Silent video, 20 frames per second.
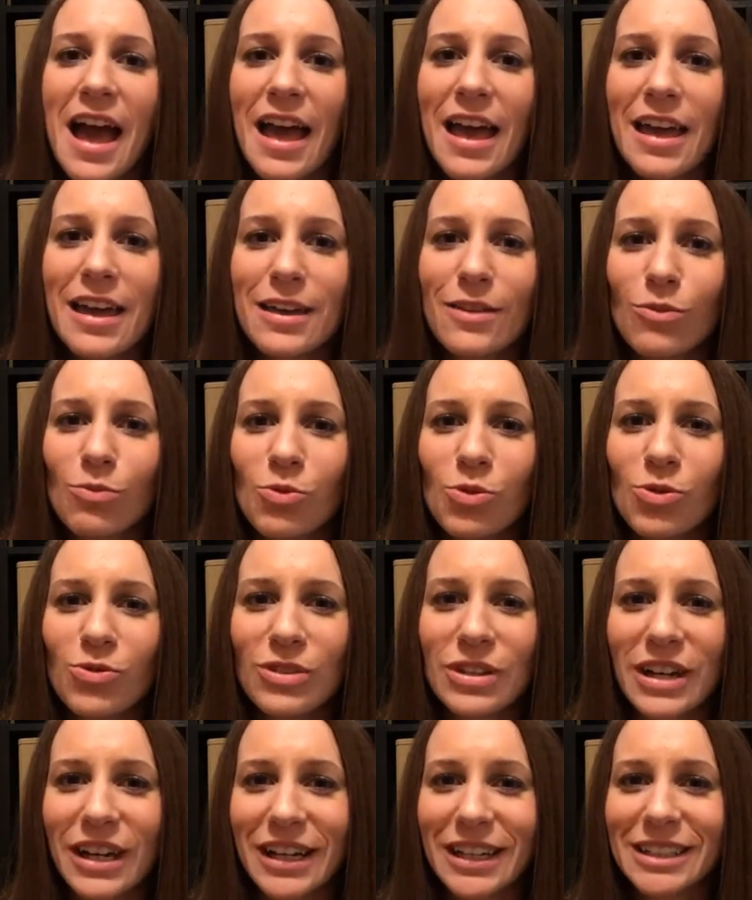And the
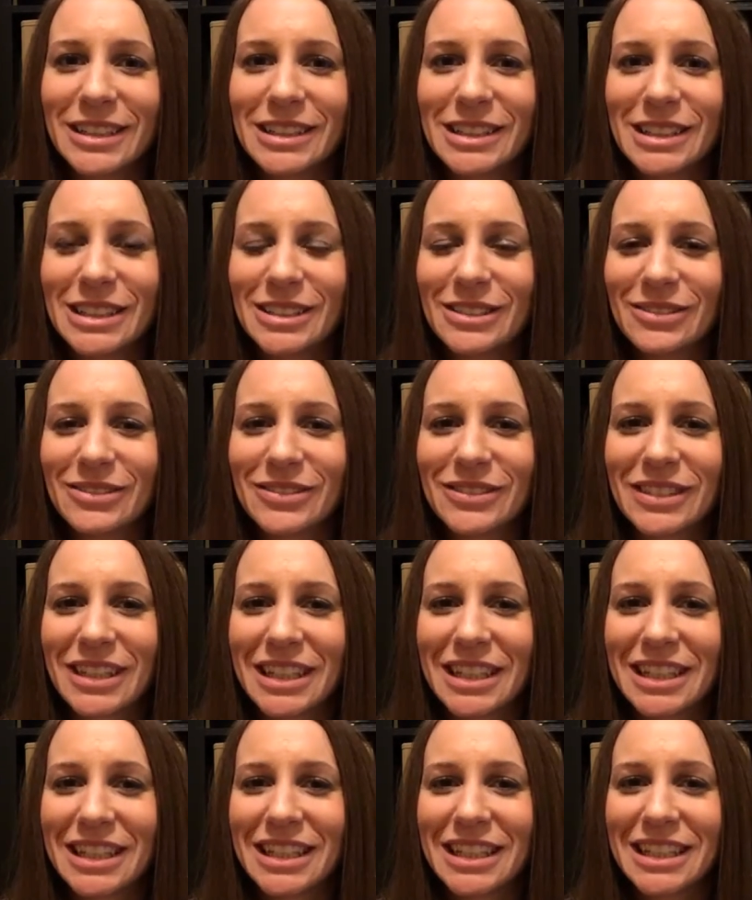movie kind of
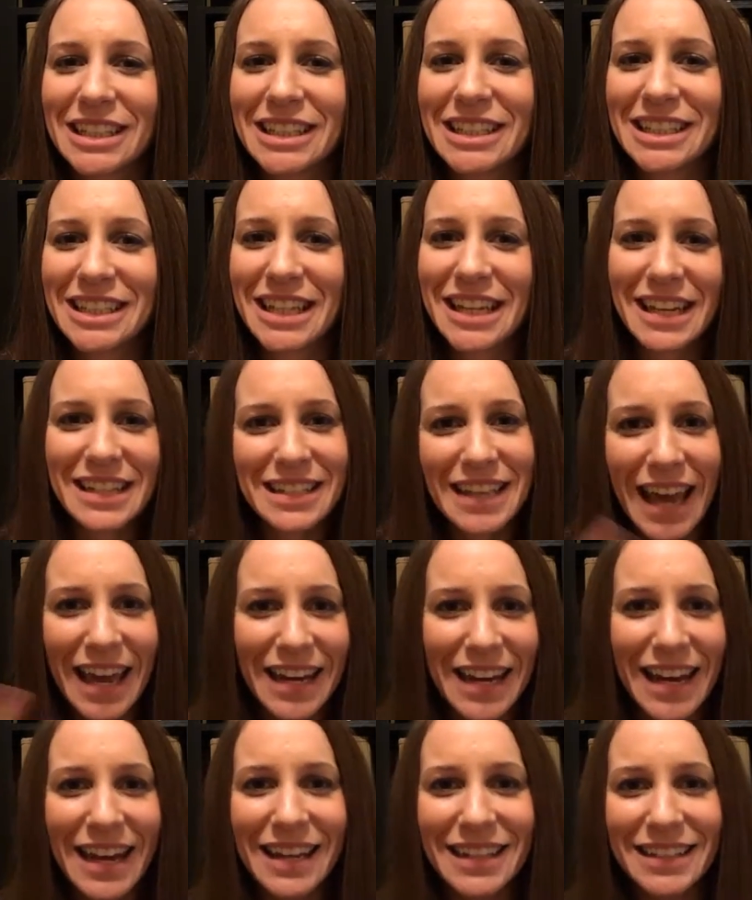like gets out
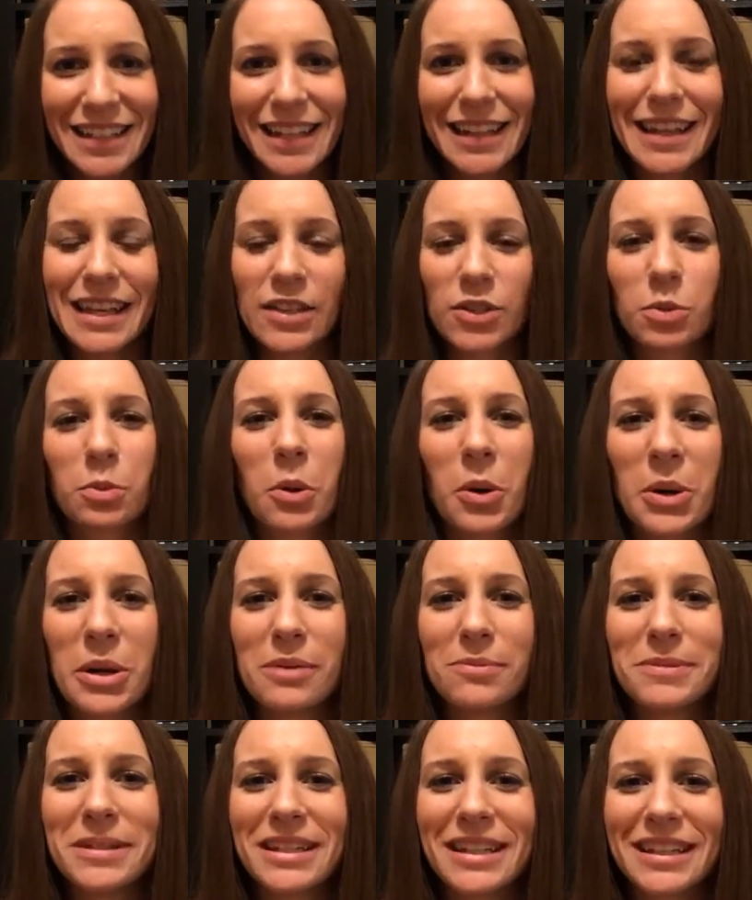of hand at this
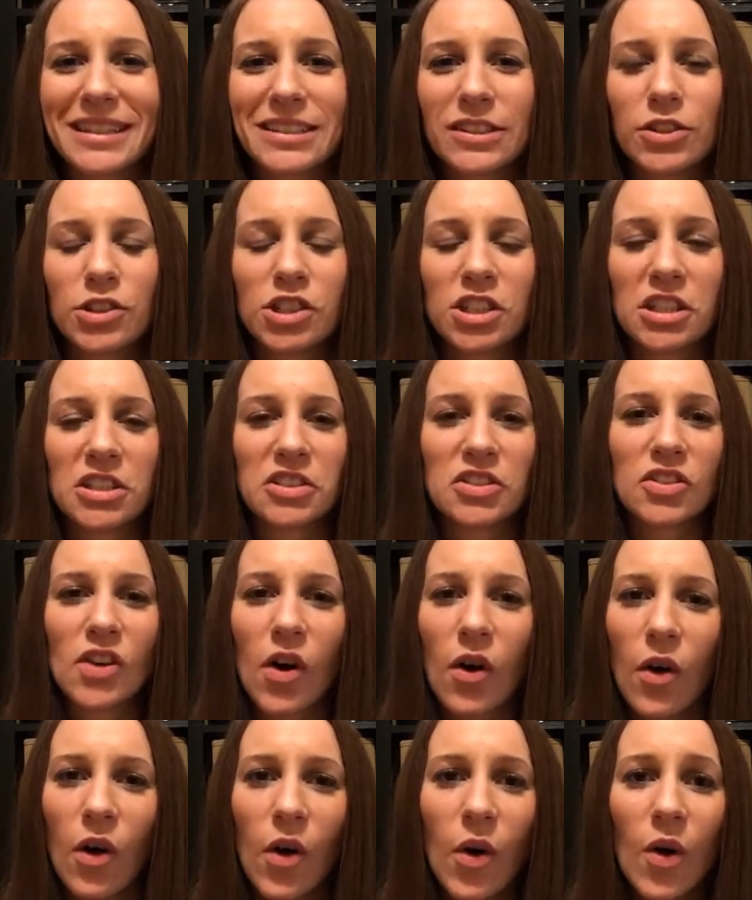point because it's just
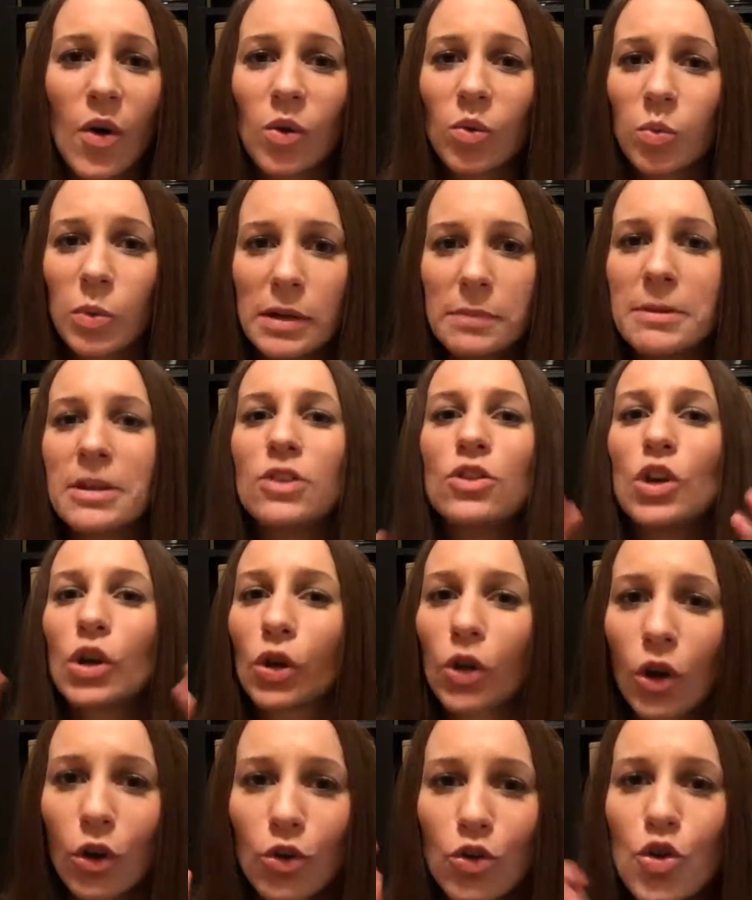all women.
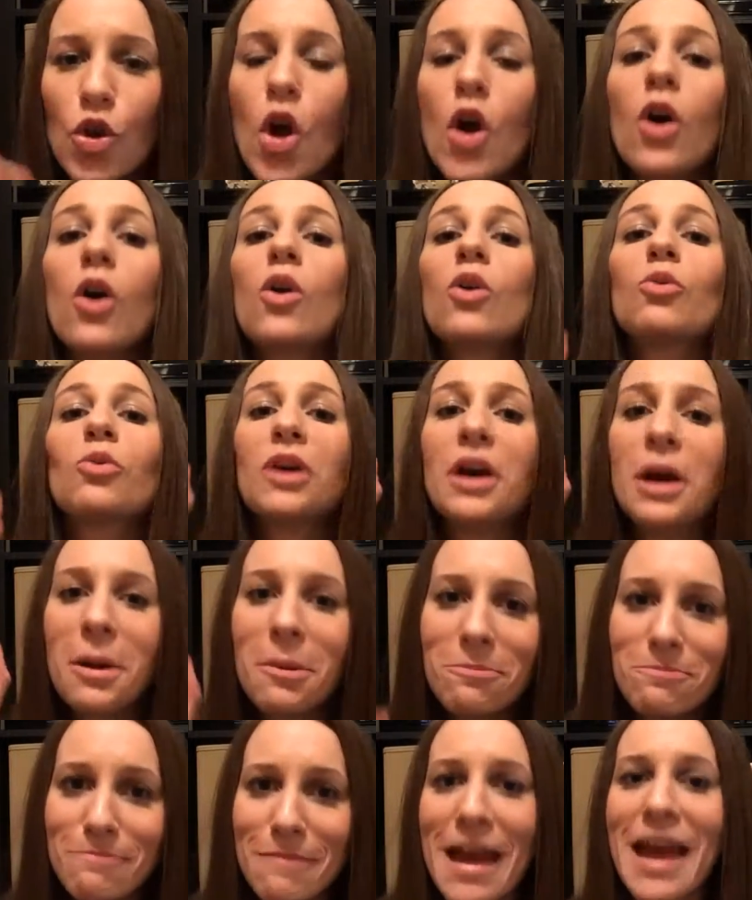There are no
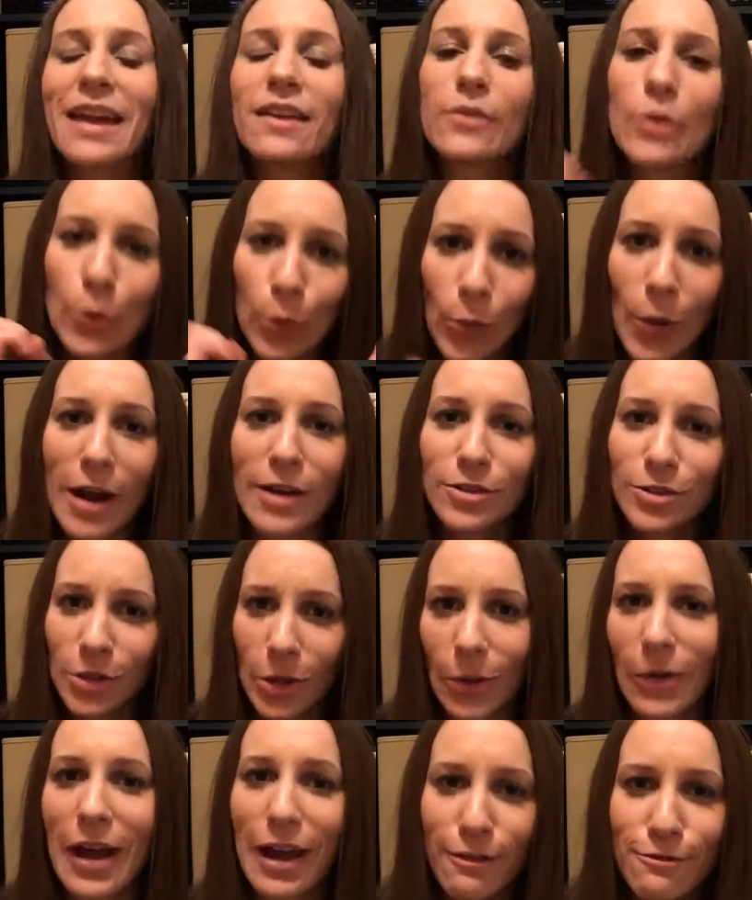men
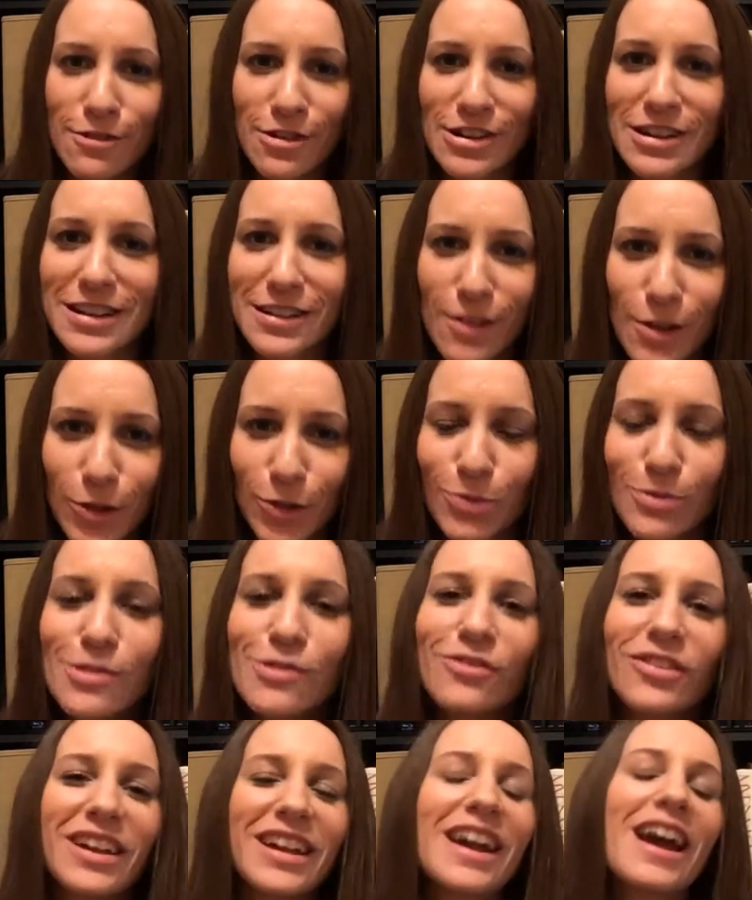whatsoever in this
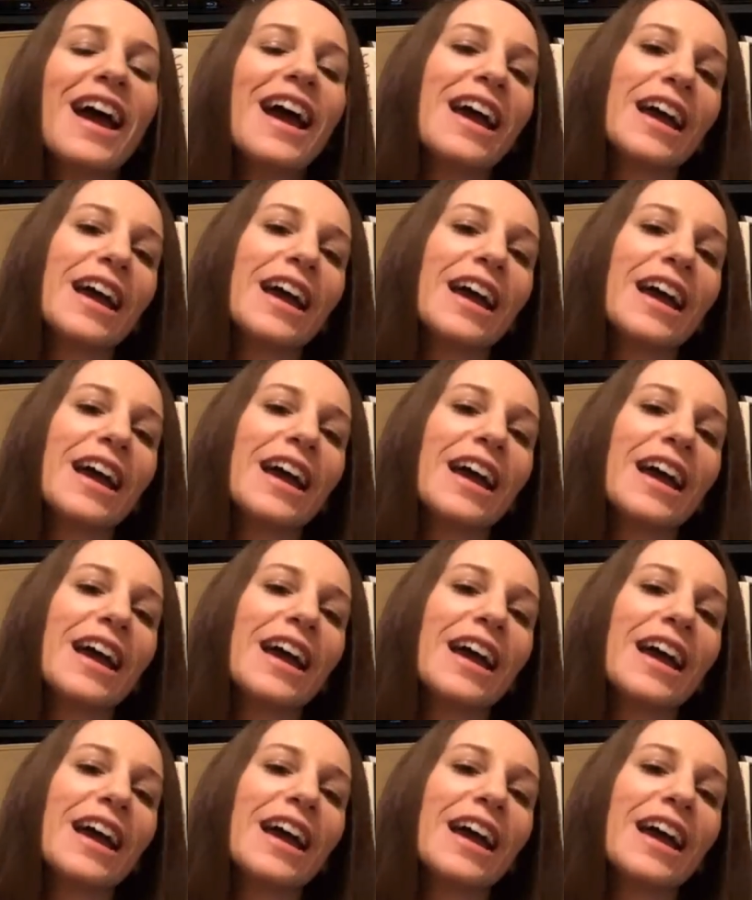movie.